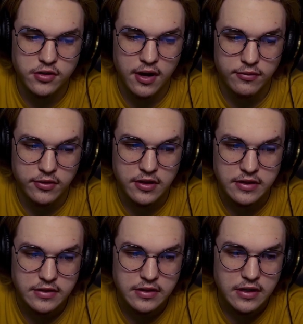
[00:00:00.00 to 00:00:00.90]
covered
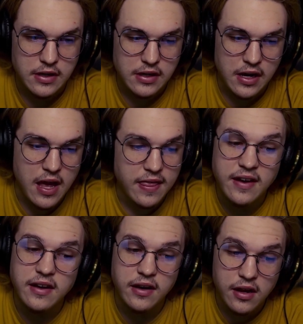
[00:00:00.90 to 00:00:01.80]
this, and they
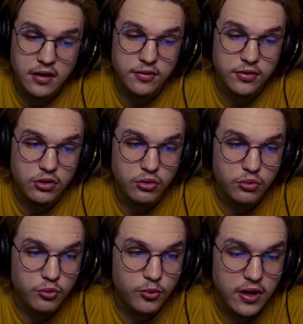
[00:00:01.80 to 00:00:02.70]
did an
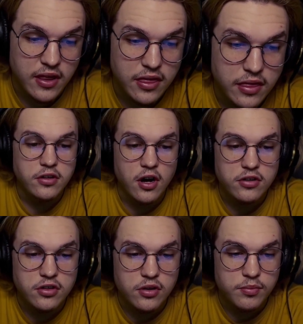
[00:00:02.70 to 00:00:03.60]
interview with
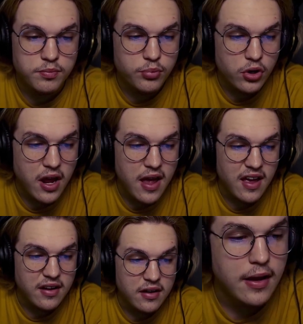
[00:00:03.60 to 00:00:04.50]
Dr.
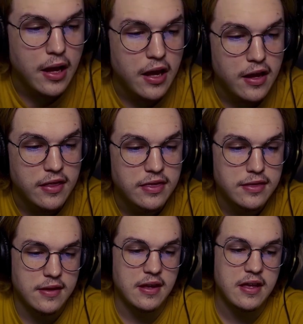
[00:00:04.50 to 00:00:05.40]
Brienne,
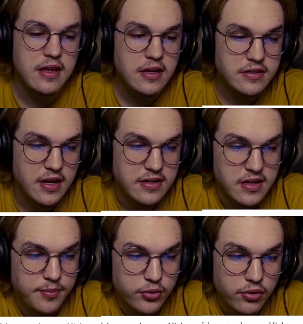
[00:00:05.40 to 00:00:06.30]
and he says
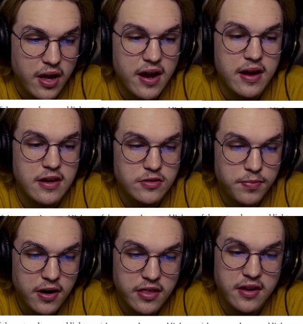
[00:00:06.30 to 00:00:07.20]
that blue light is
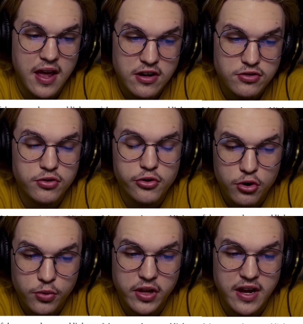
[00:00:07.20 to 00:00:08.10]
part of the natural
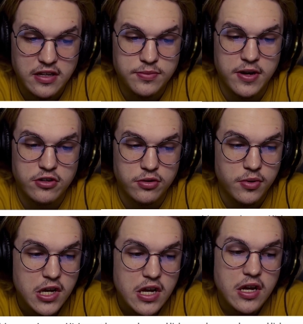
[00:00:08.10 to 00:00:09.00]
normal light spectrum
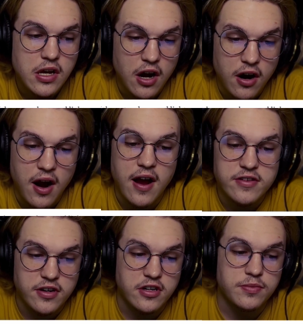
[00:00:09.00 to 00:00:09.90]
our
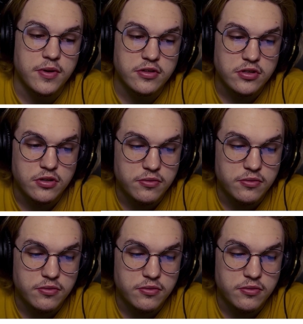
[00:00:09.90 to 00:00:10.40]
eyes are exposed to.